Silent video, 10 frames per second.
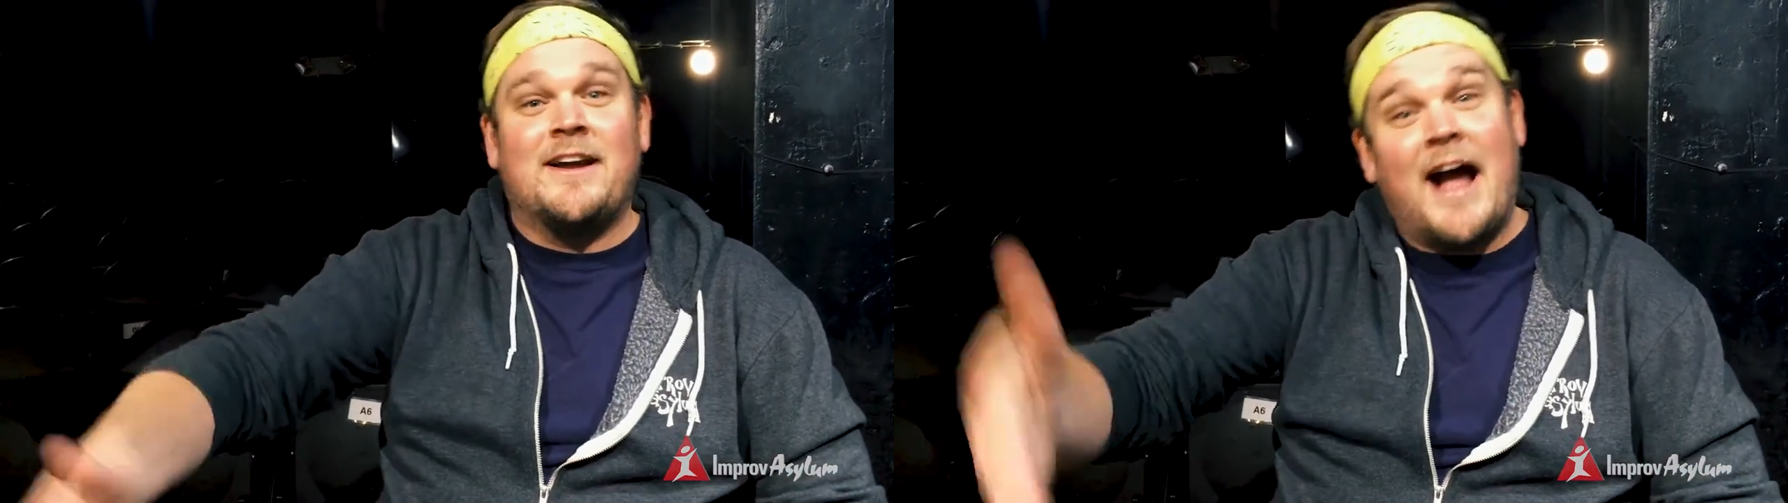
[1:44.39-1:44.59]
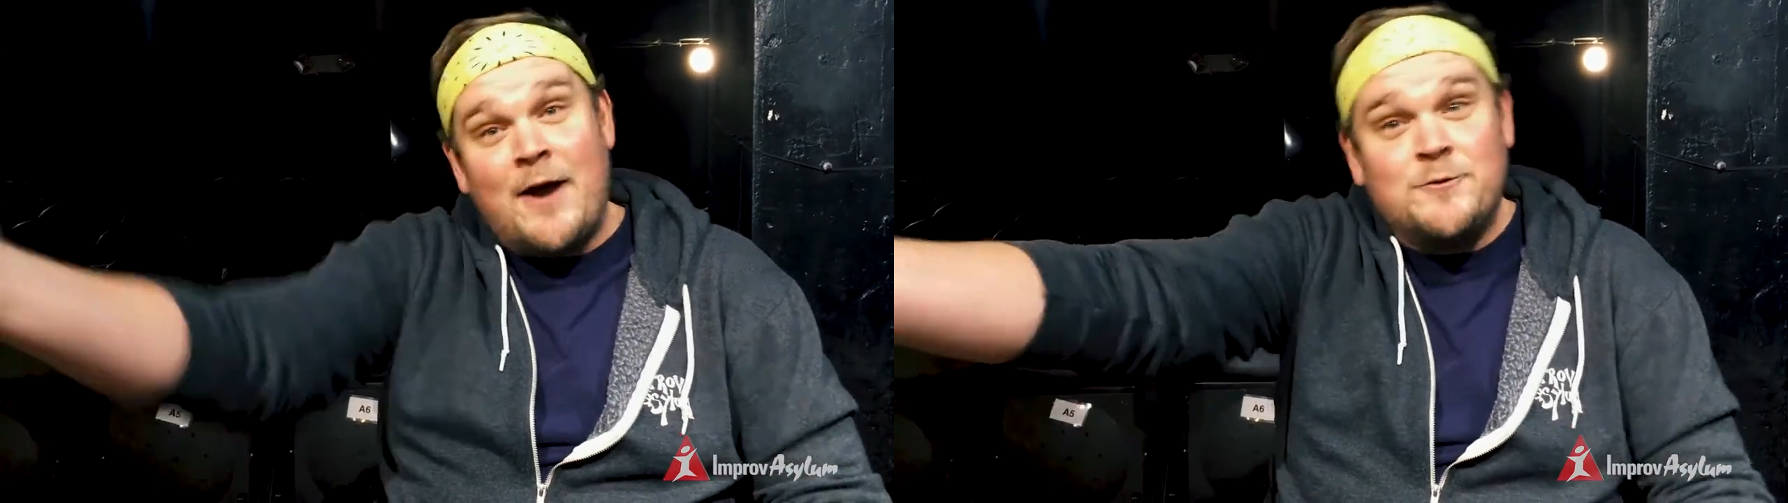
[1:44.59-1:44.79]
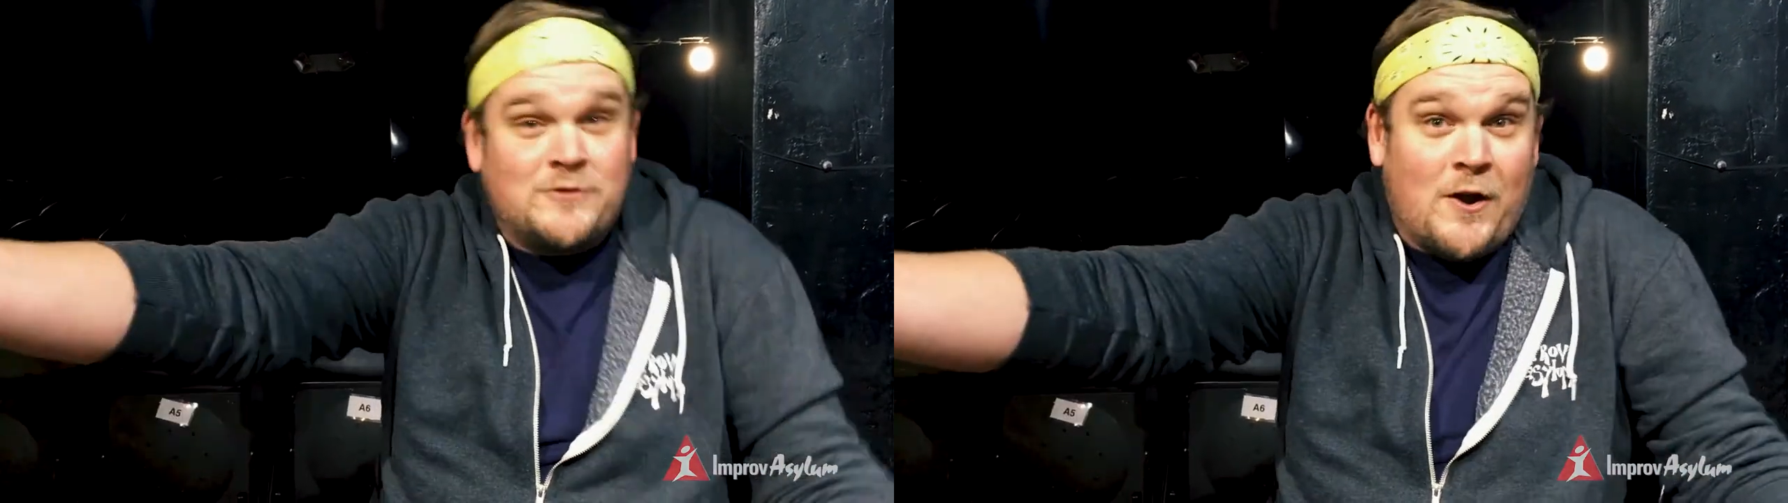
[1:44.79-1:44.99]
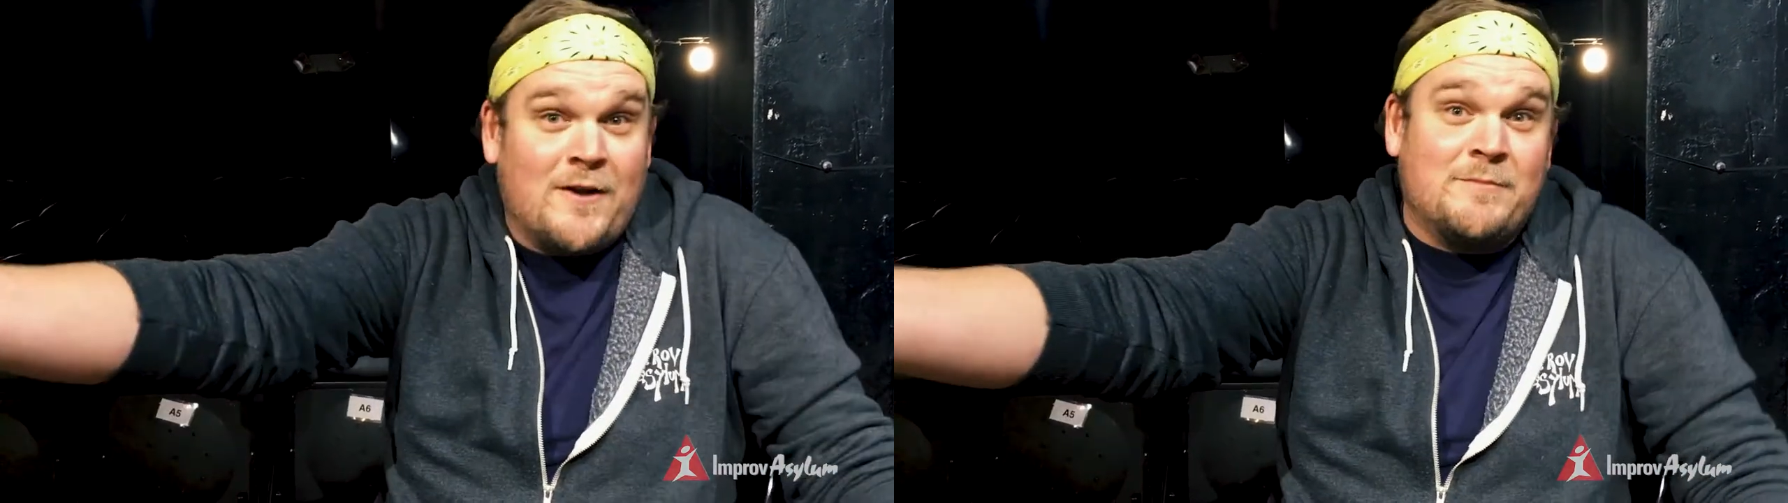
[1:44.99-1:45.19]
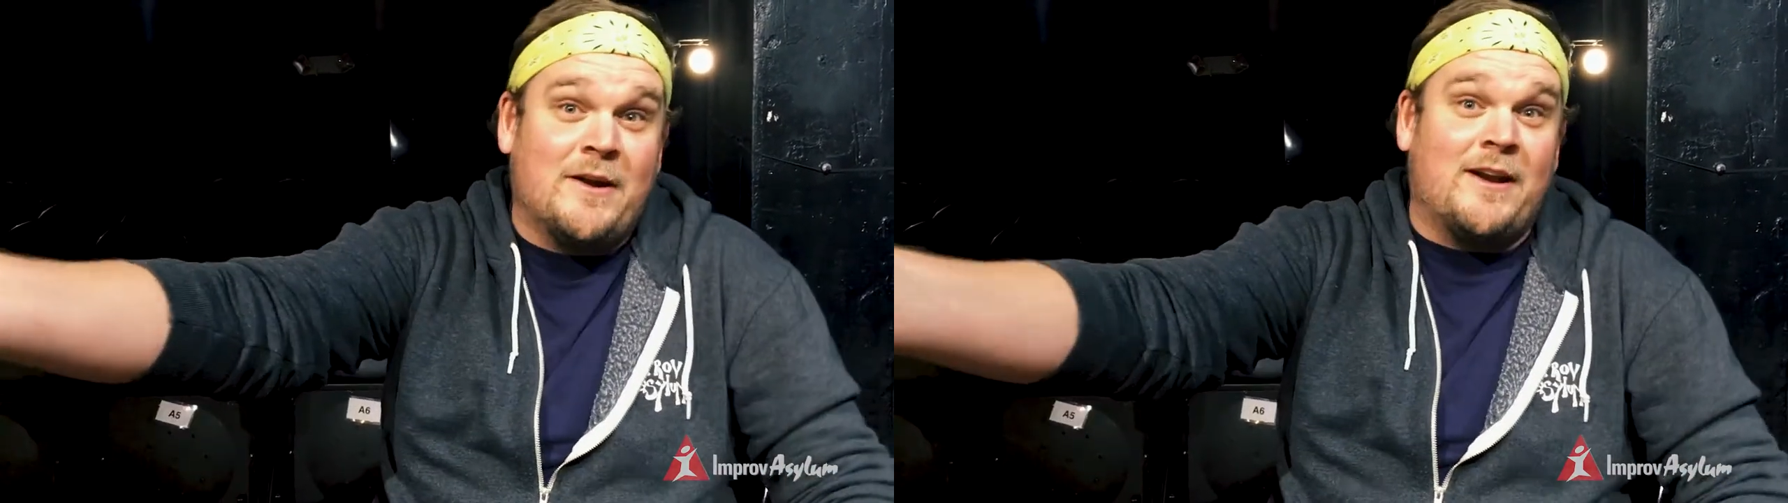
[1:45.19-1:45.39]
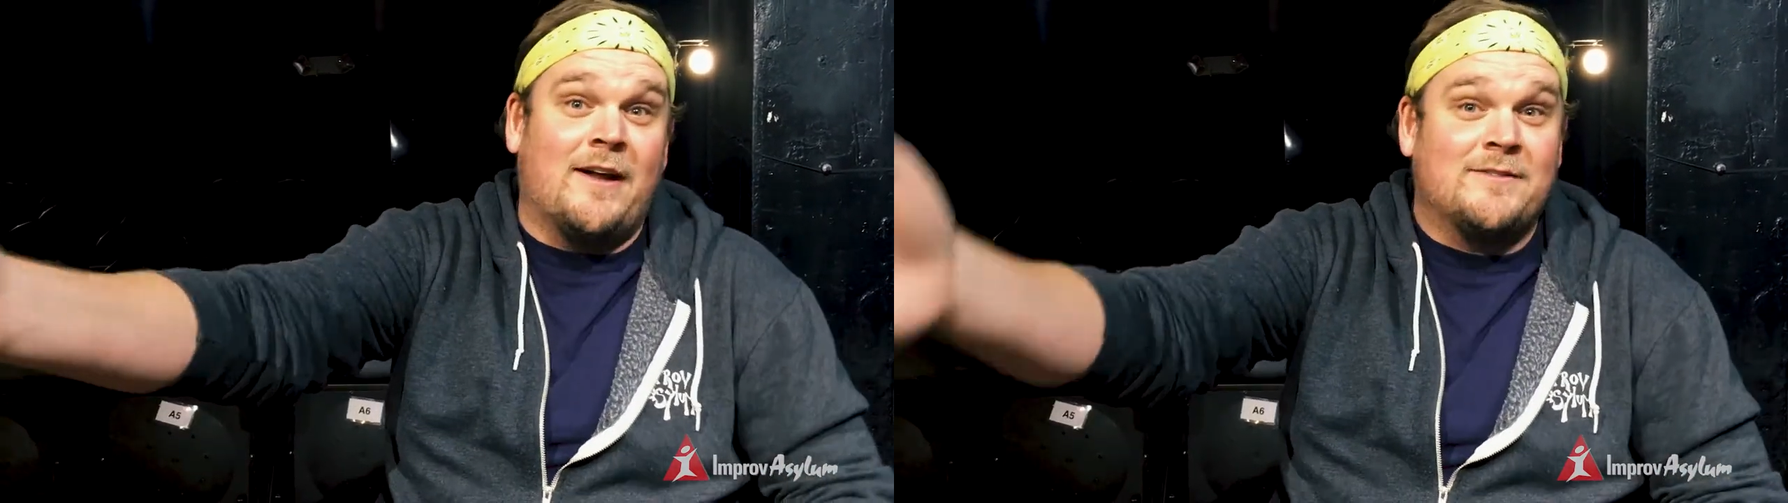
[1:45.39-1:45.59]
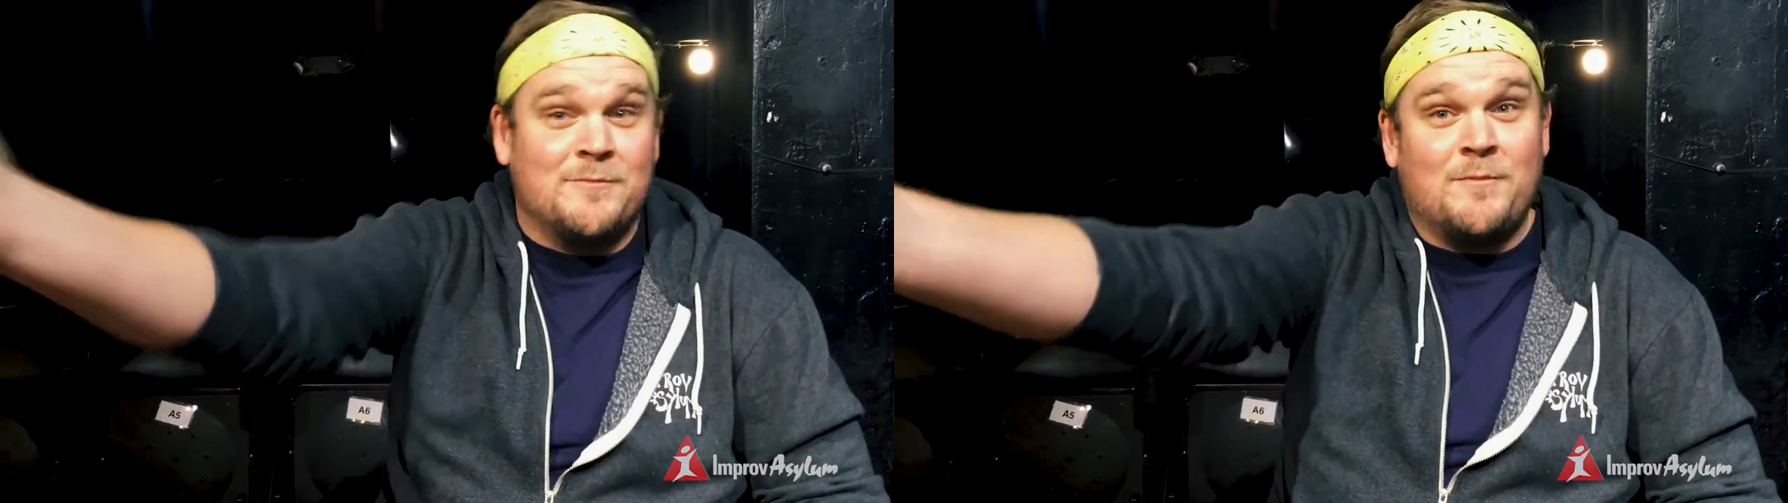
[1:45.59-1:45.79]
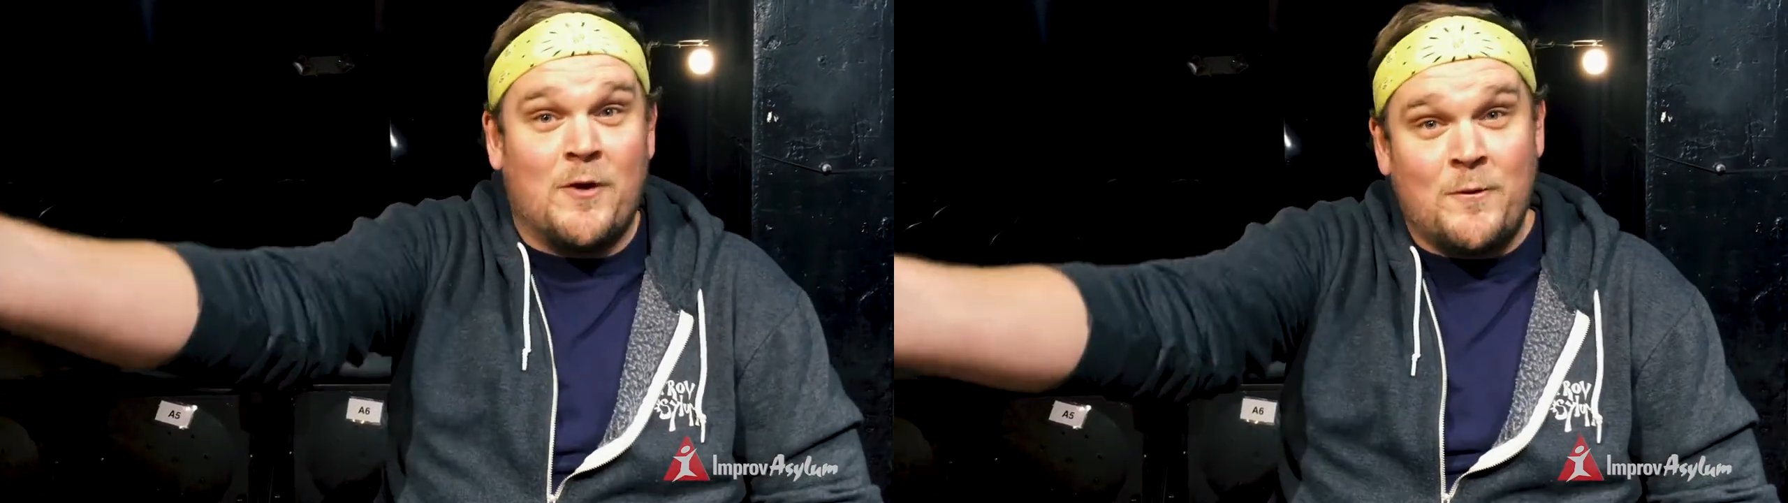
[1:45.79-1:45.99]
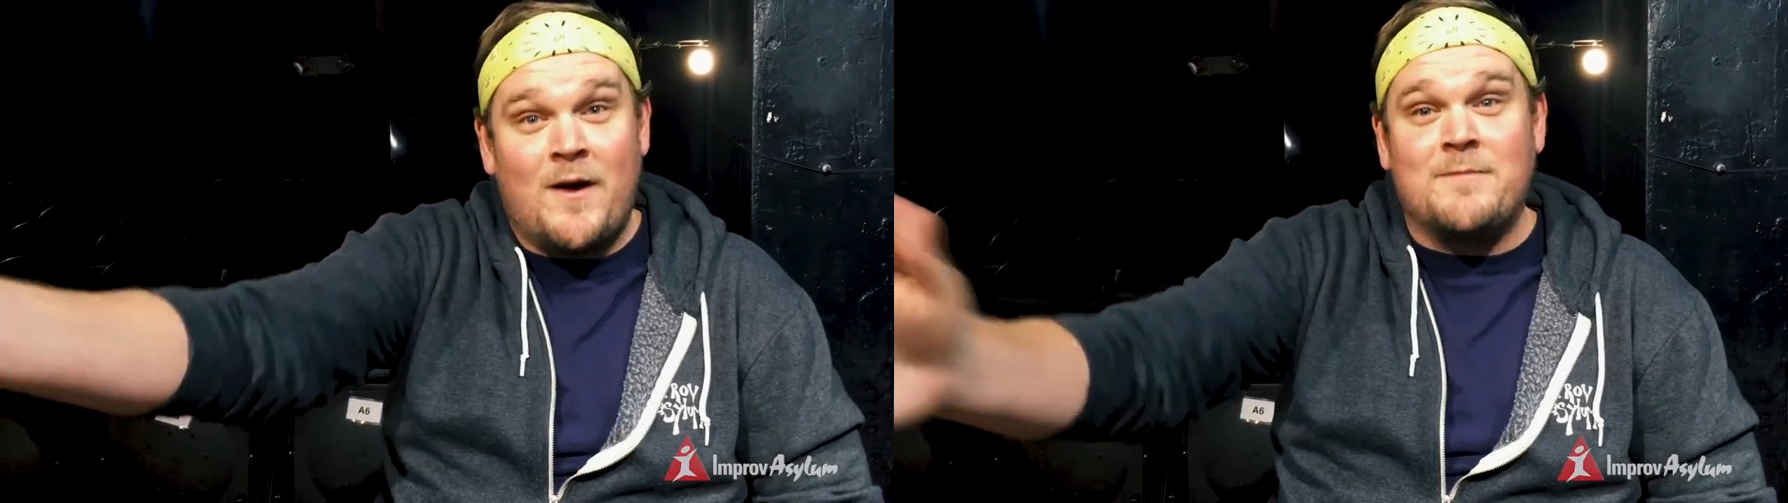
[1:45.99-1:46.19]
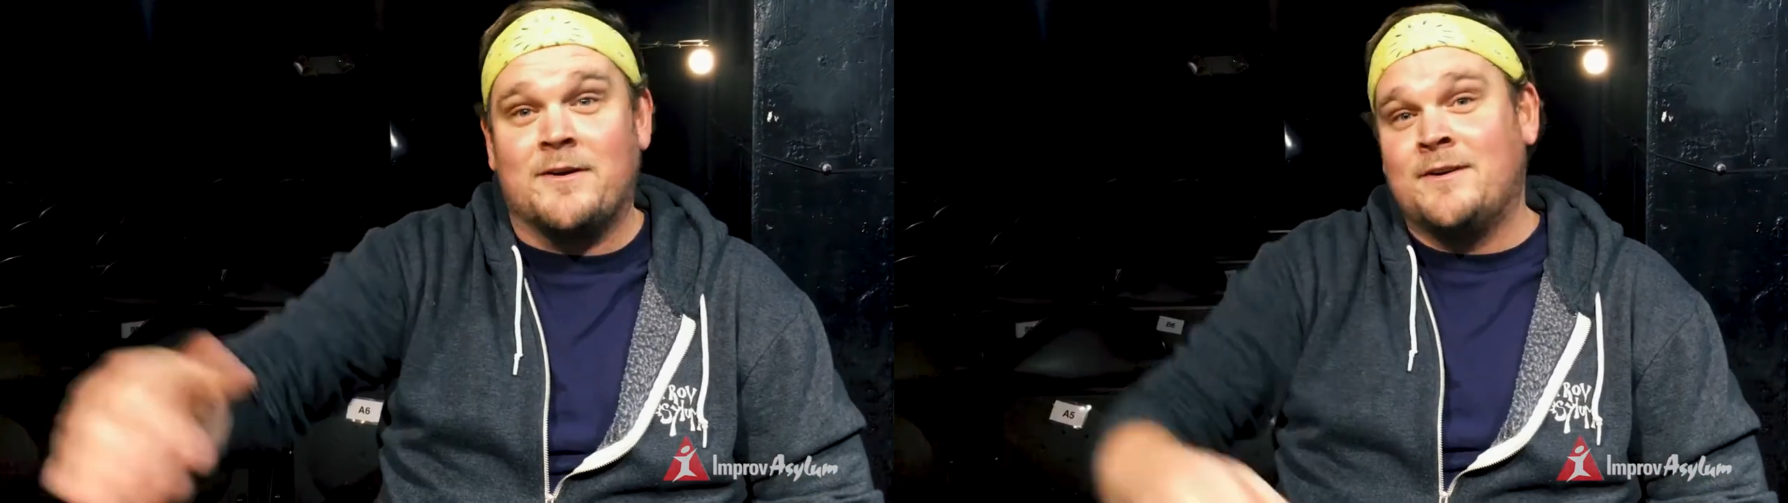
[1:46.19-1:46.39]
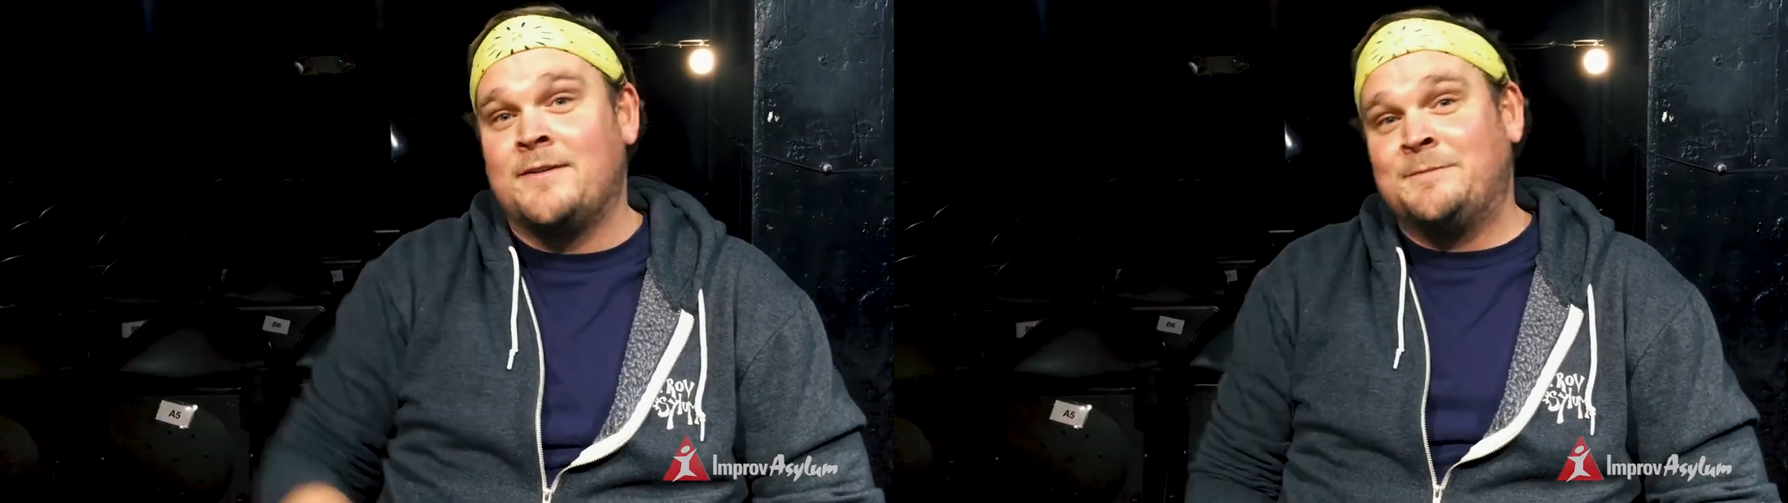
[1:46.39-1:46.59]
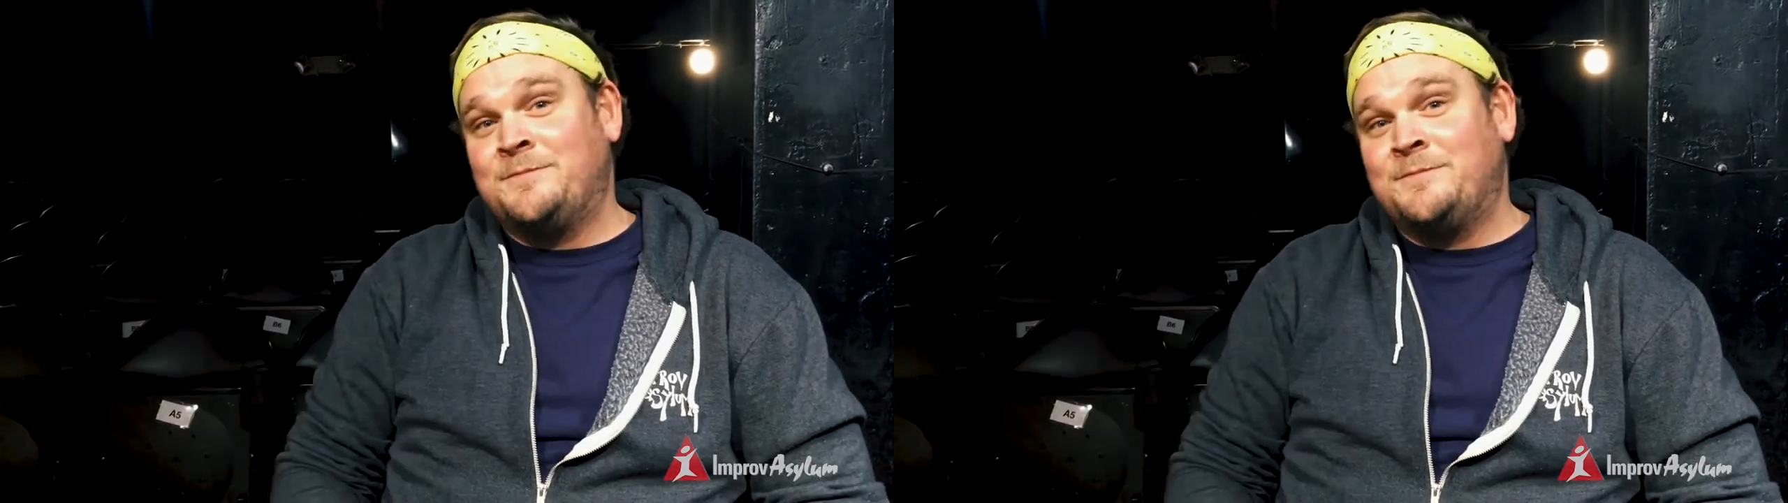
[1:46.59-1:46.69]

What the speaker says: the guy who started Boogie Nights, Mark Wahlberg.